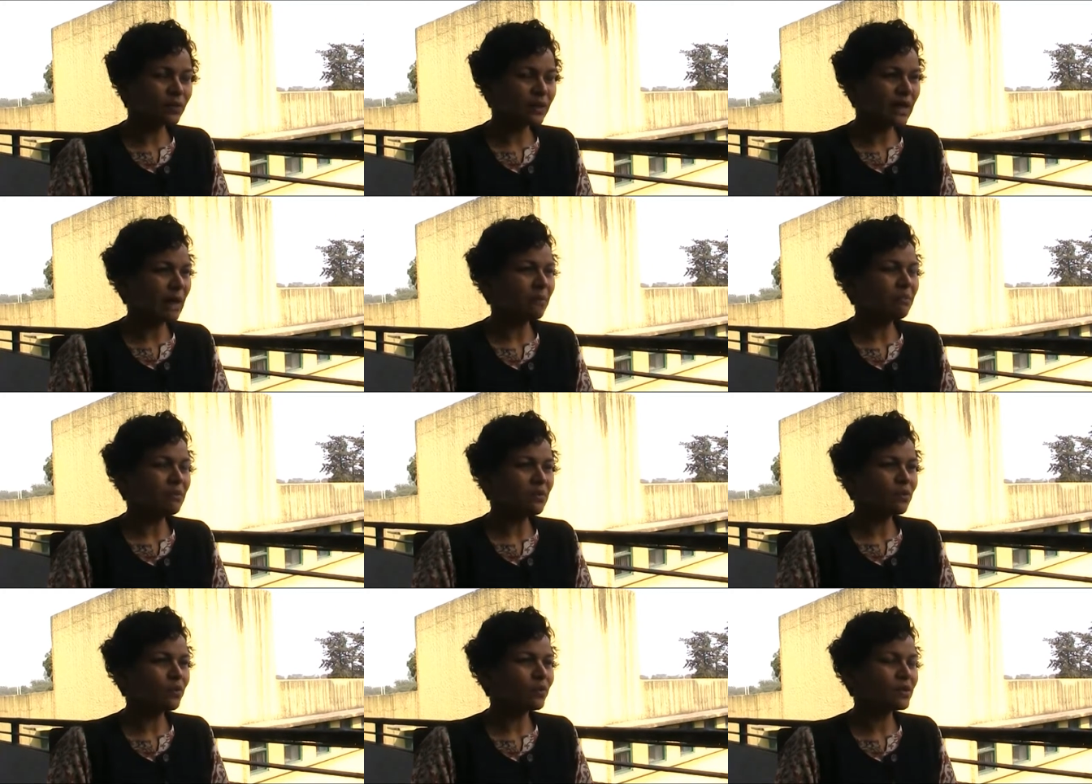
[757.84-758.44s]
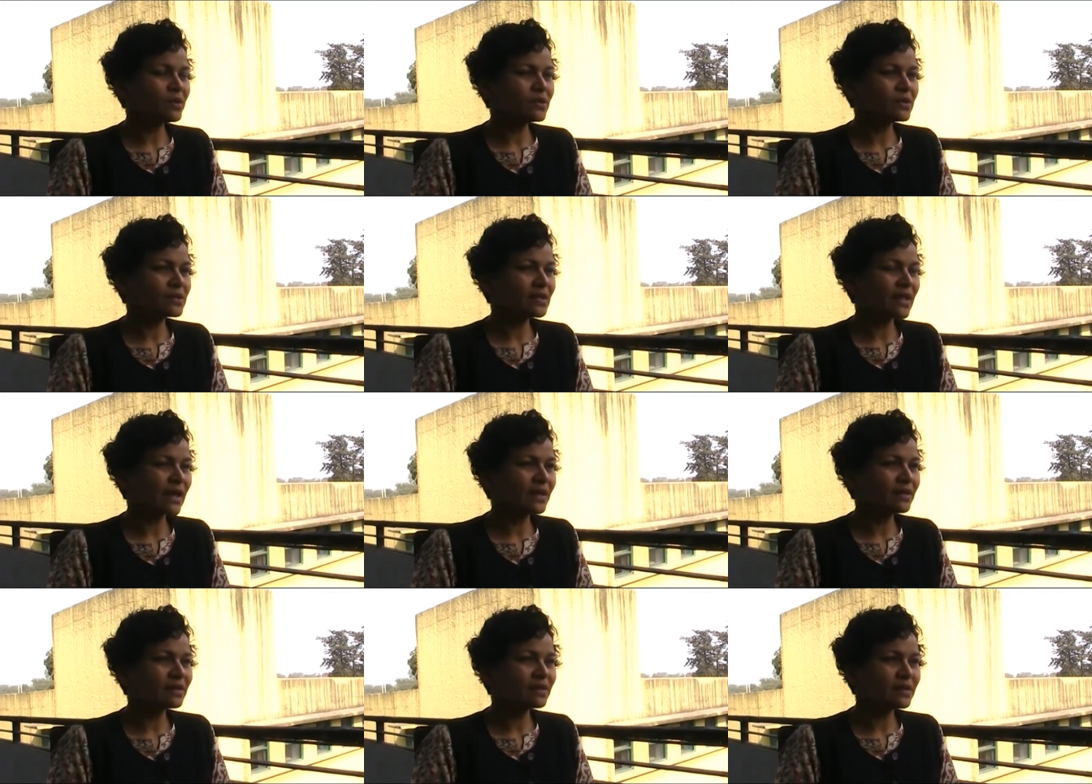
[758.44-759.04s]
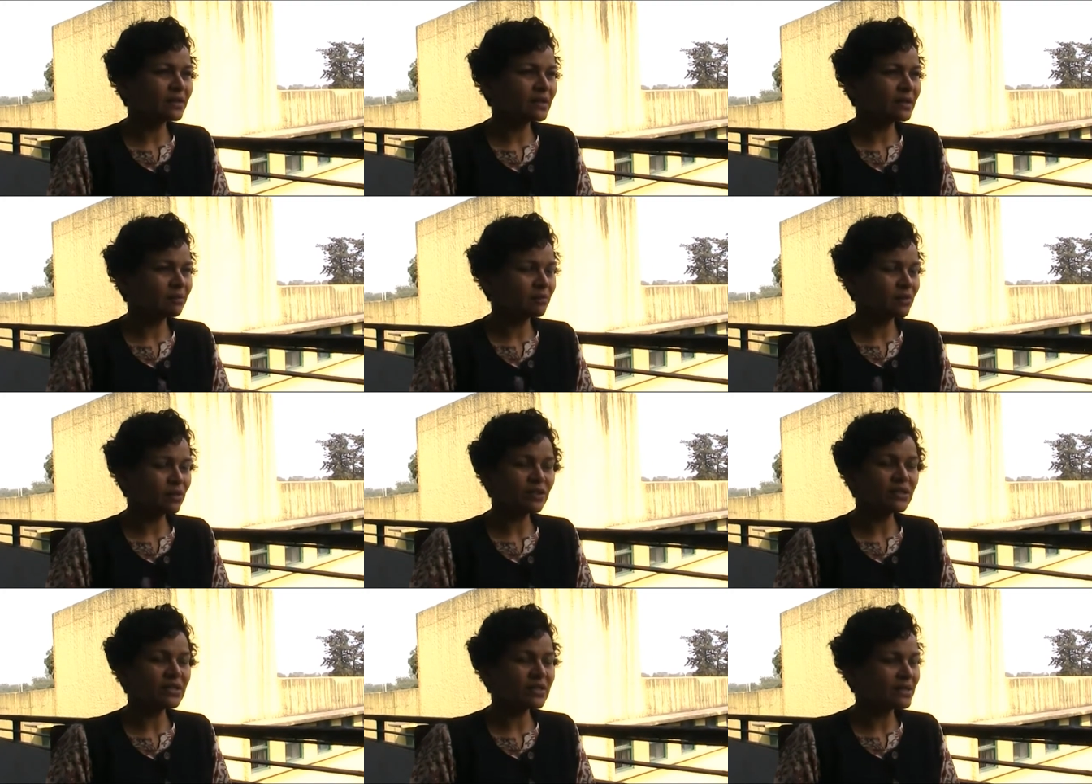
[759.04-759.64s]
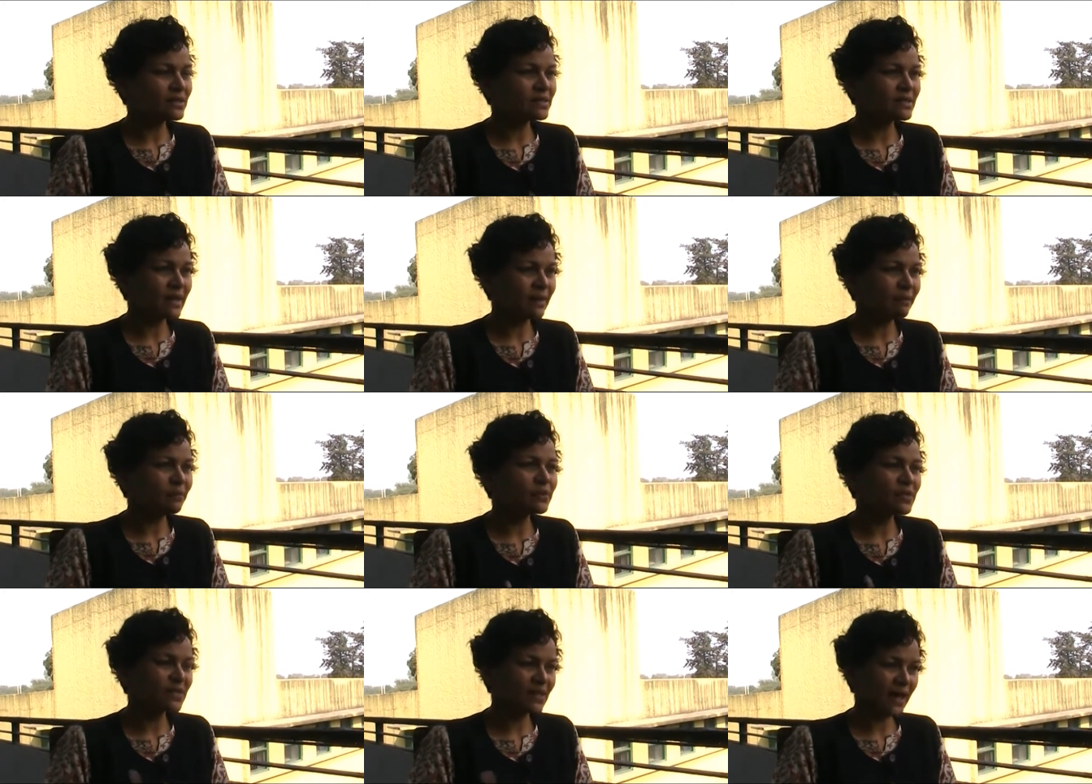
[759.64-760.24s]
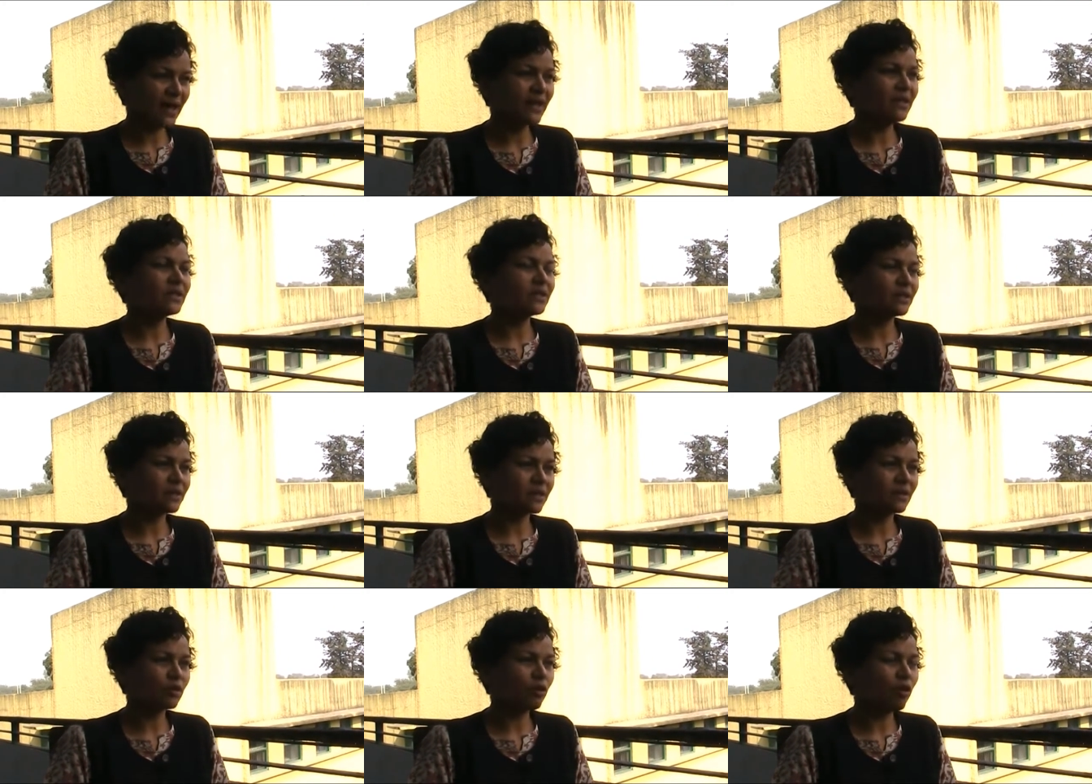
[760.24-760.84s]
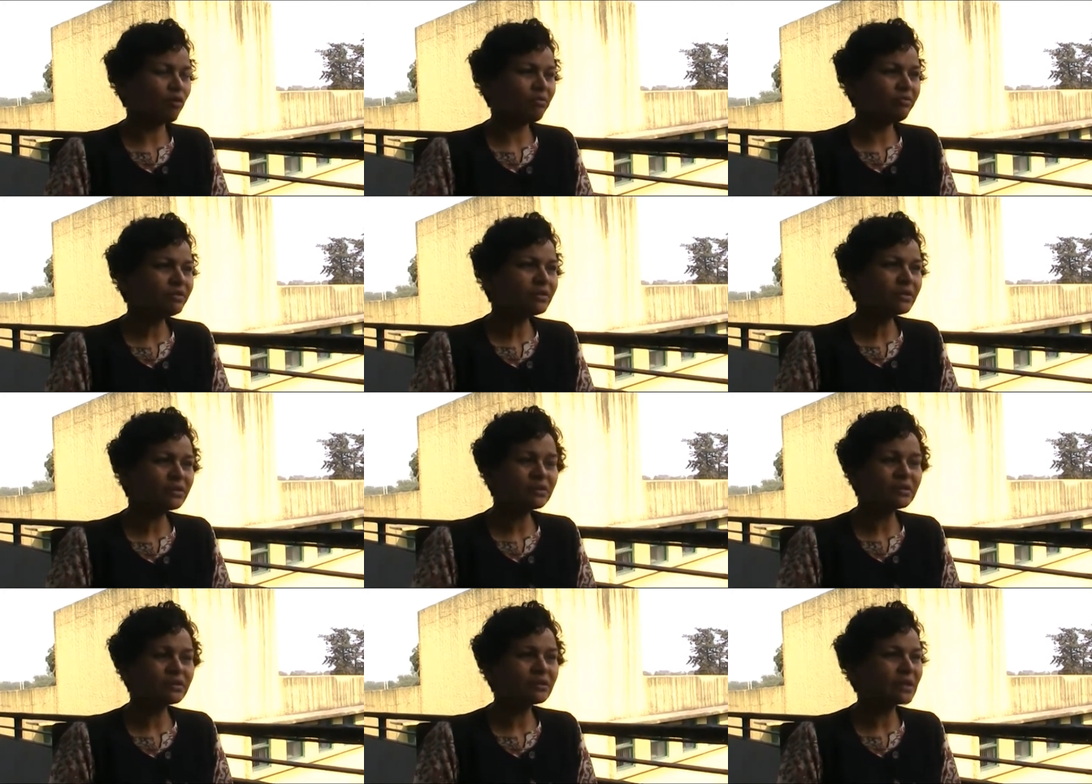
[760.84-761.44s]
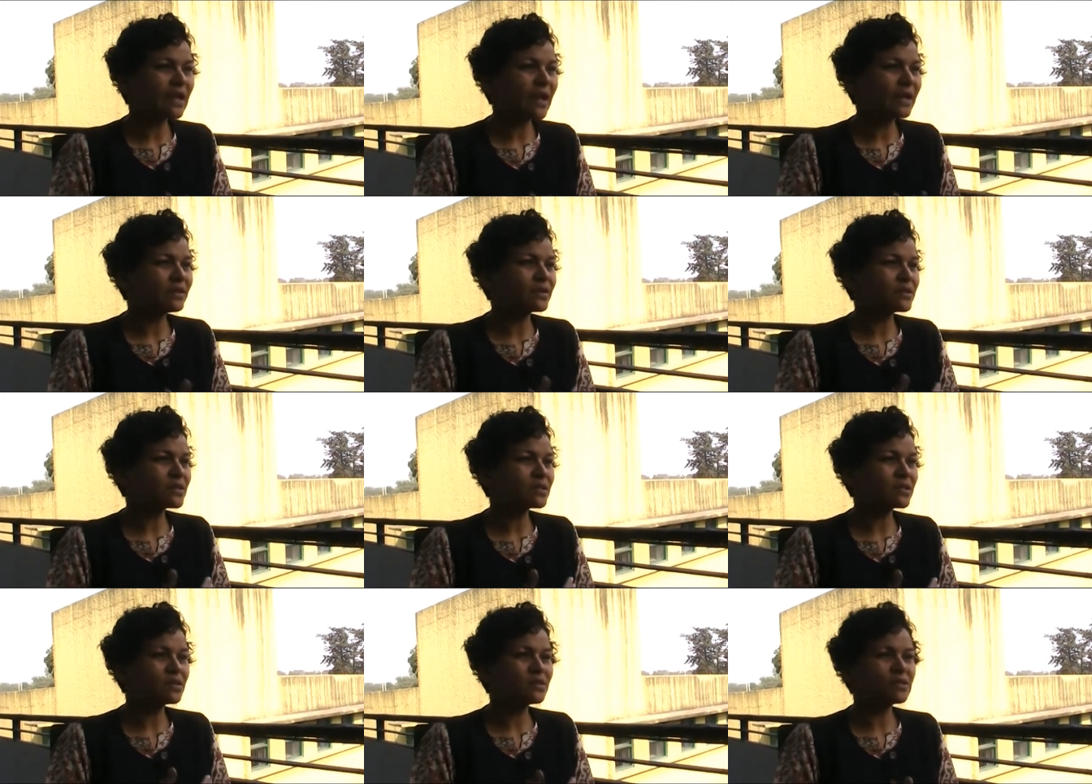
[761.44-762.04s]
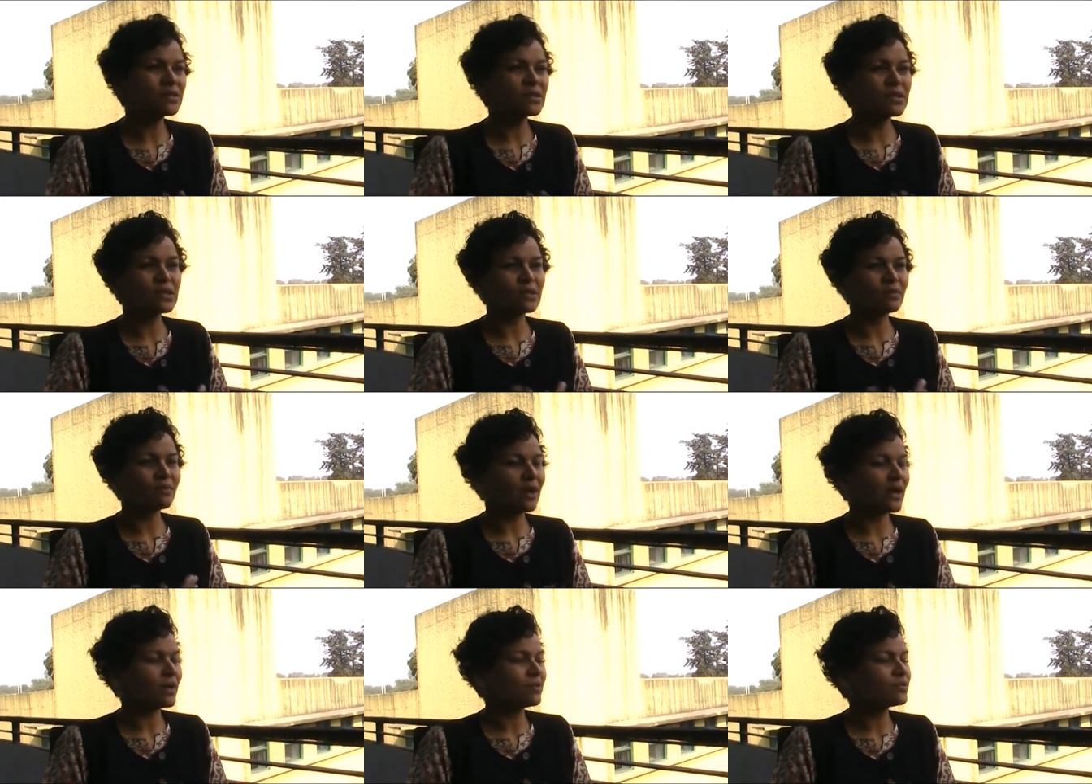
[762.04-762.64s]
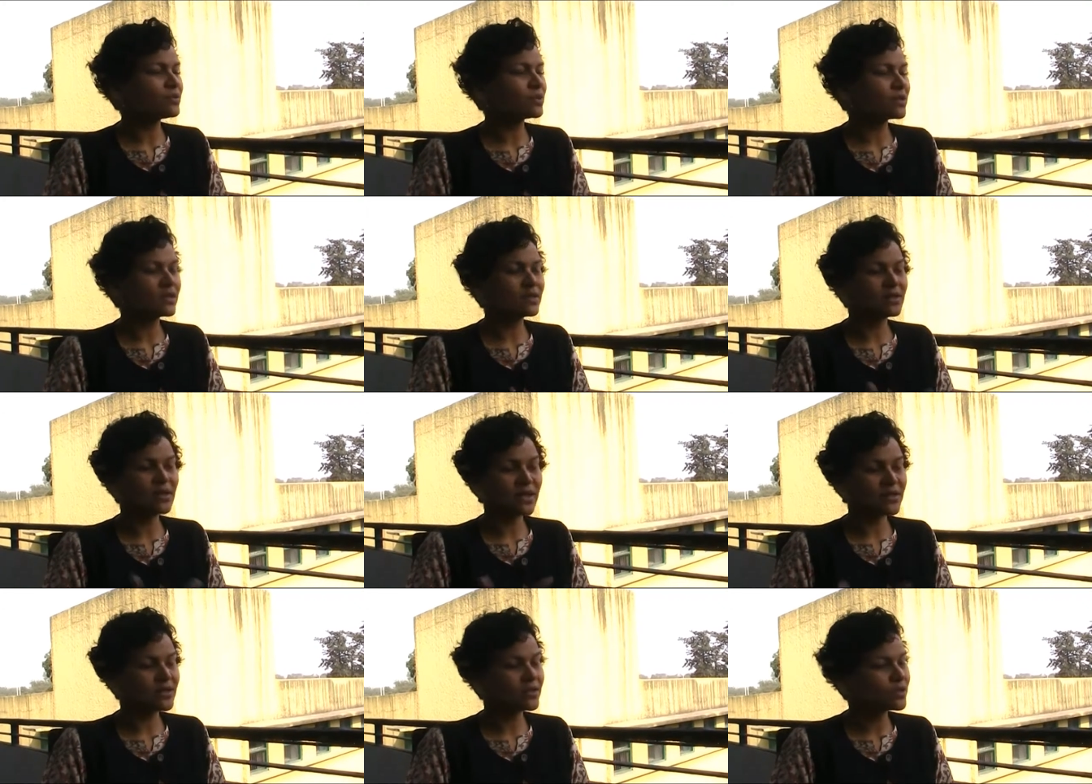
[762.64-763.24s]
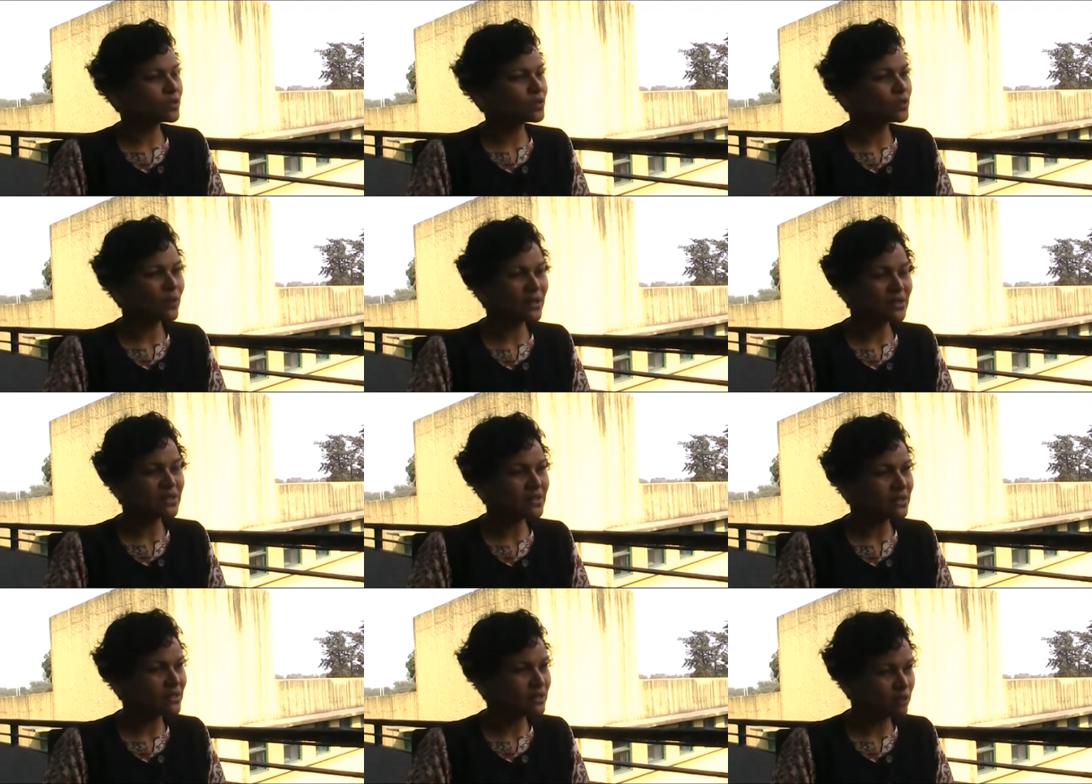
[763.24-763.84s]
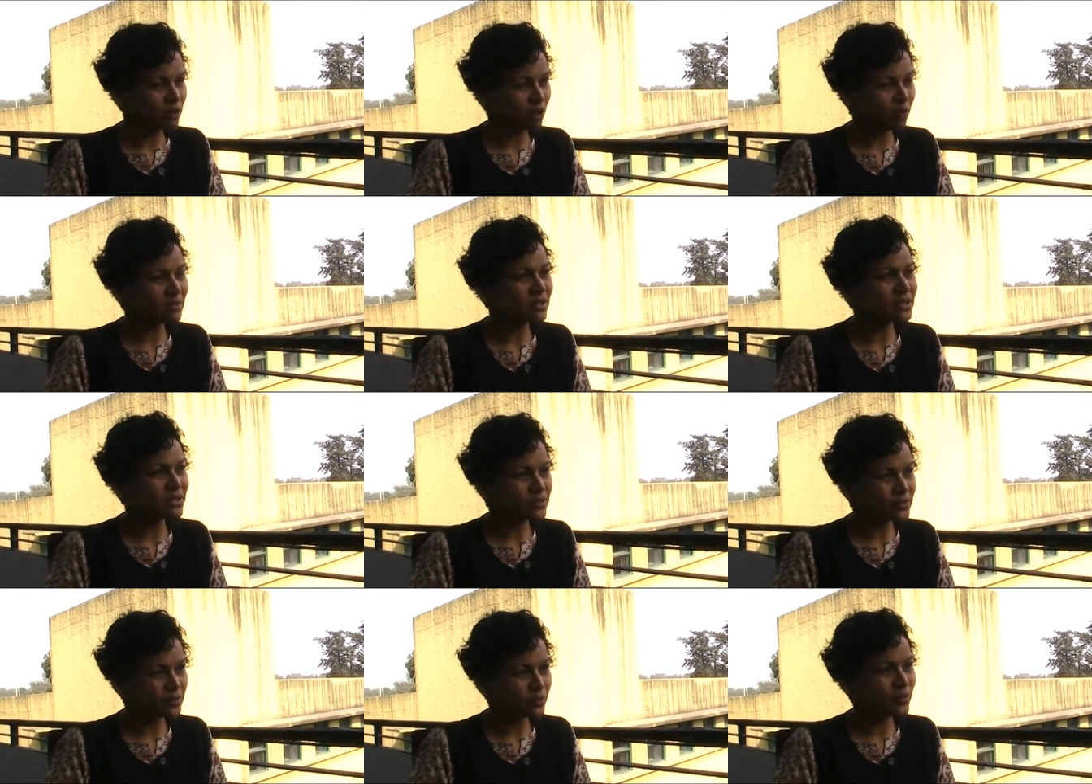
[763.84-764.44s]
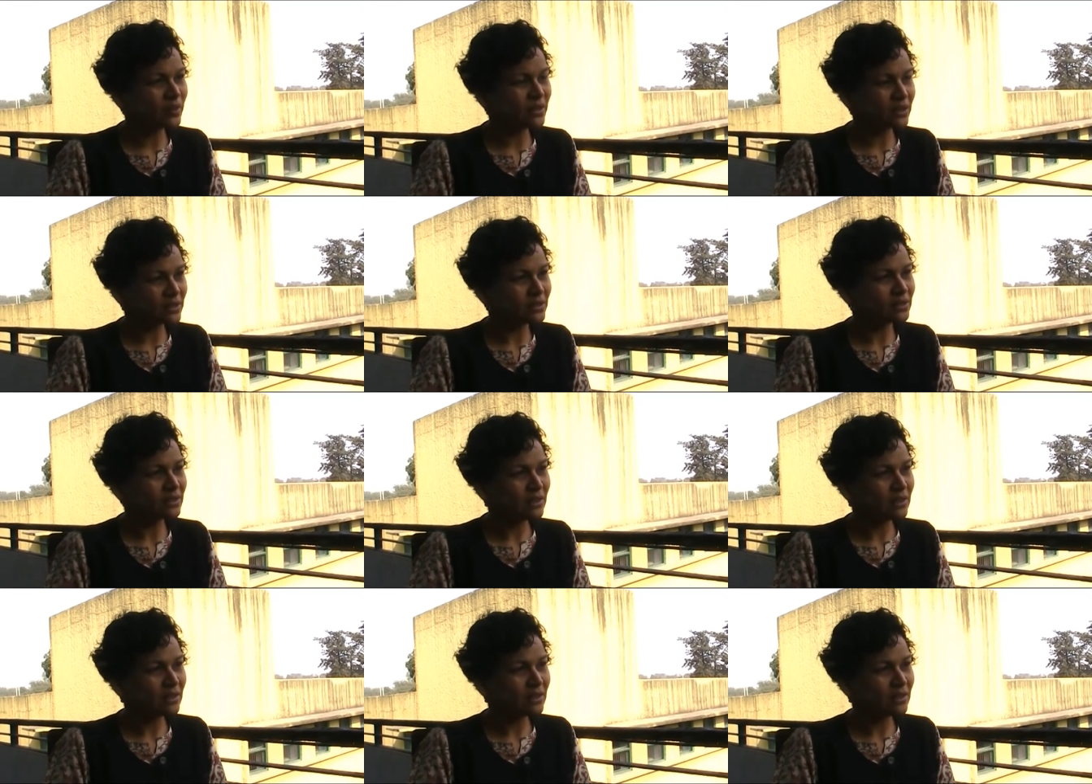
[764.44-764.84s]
what happened was that the community itself was scattered, often at distances of 100, 120 kilometers away.